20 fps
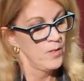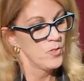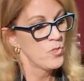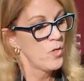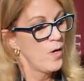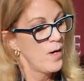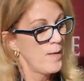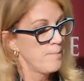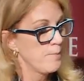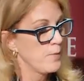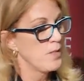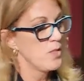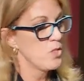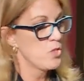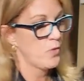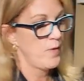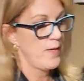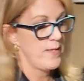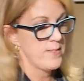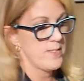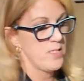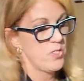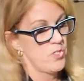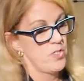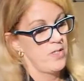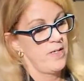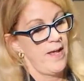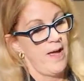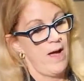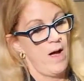So I'm going to
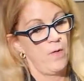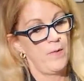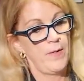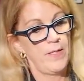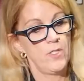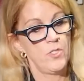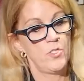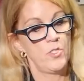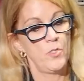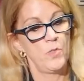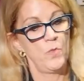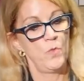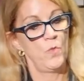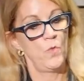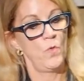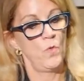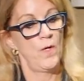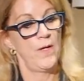transition now into